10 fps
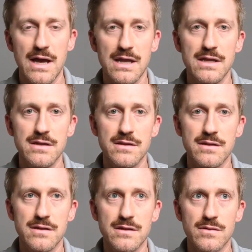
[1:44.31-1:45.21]
And
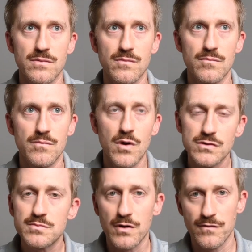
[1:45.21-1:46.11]
in
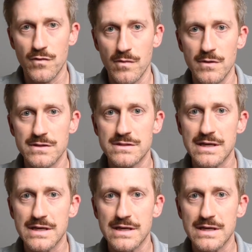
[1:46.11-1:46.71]
most pro formas,